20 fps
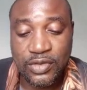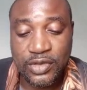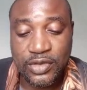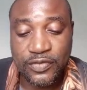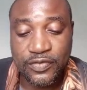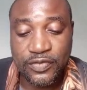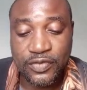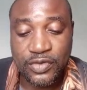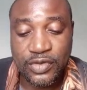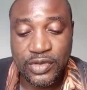
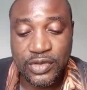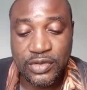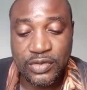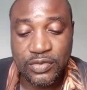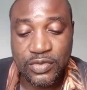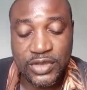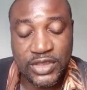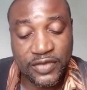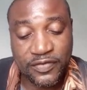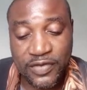even
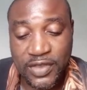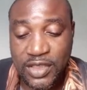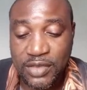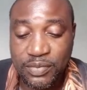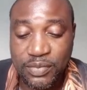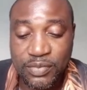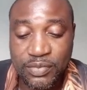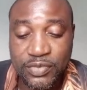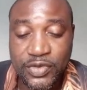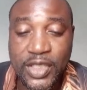
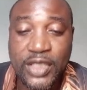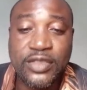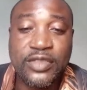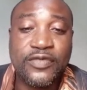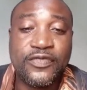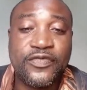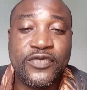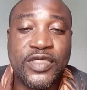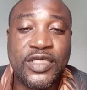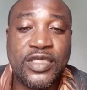whatever brand
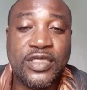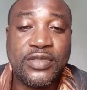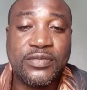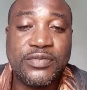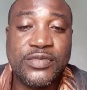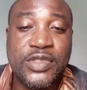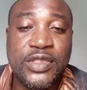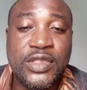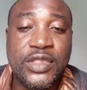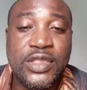
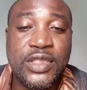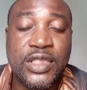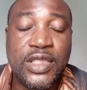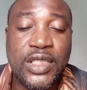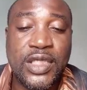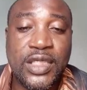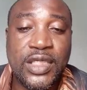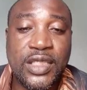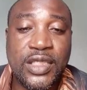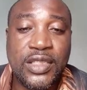of
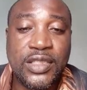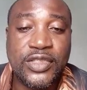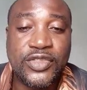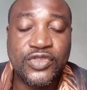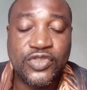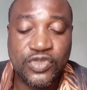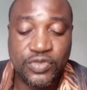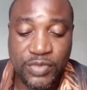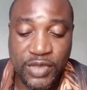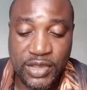
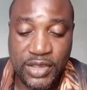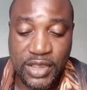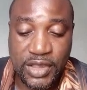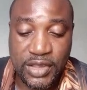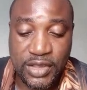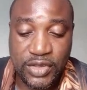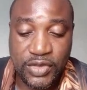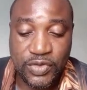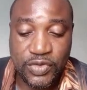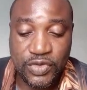instrument
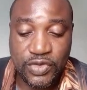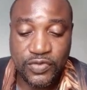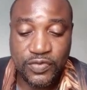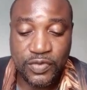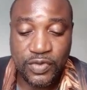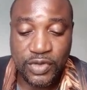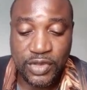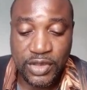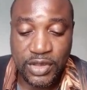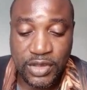that he used
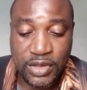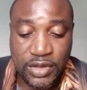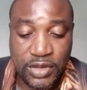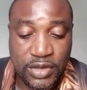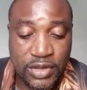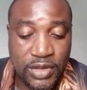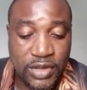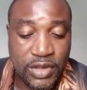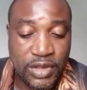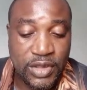for the
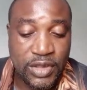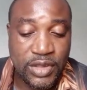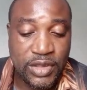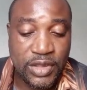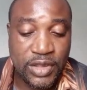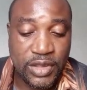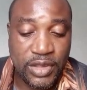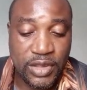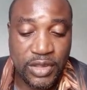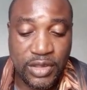
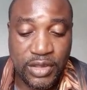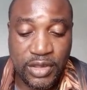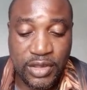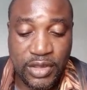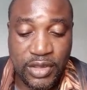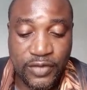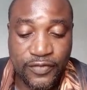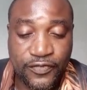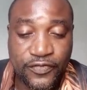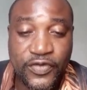
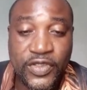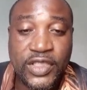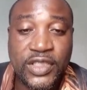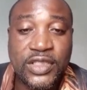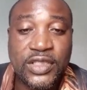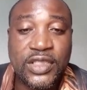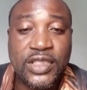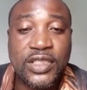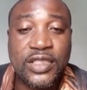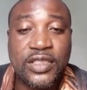
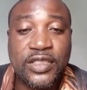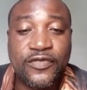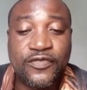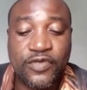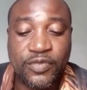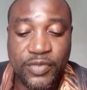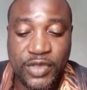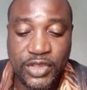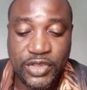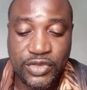feed
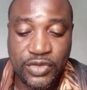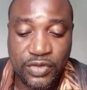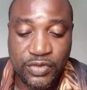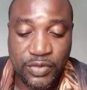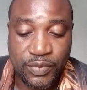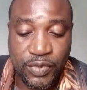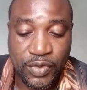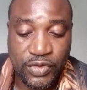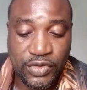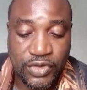
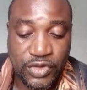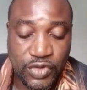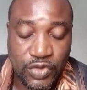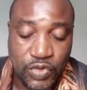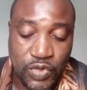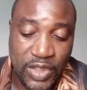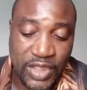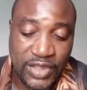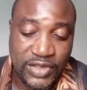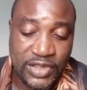information report.
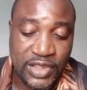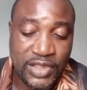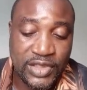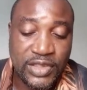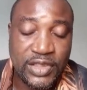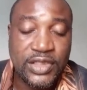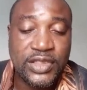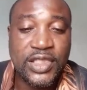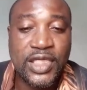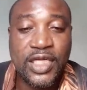You
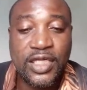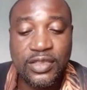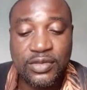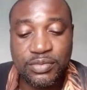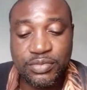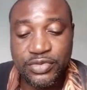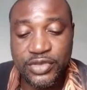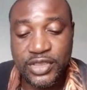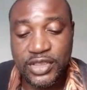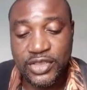access it
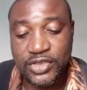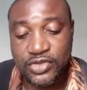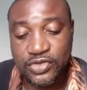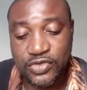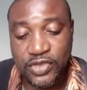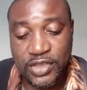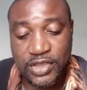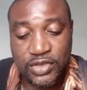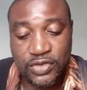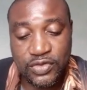and bring it
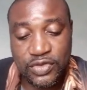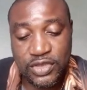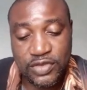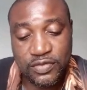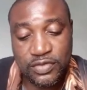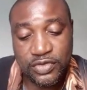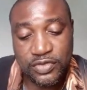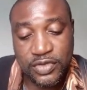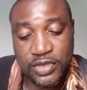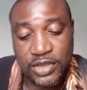straight into
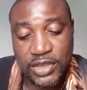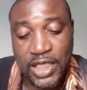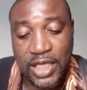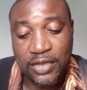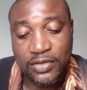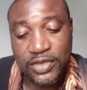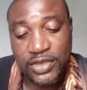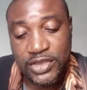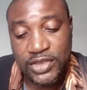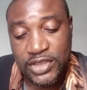Civil 3D.
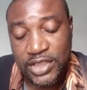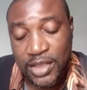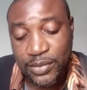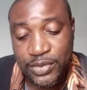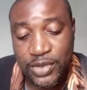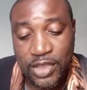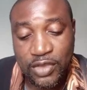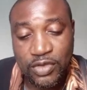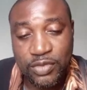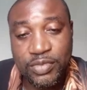Now this
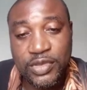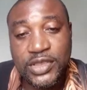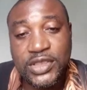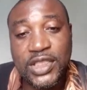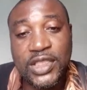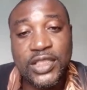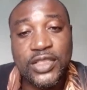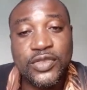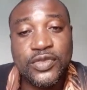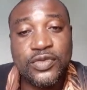chapter will be
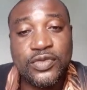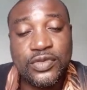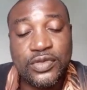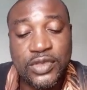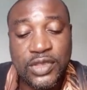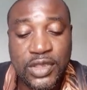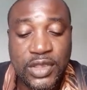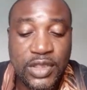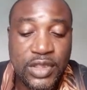telling you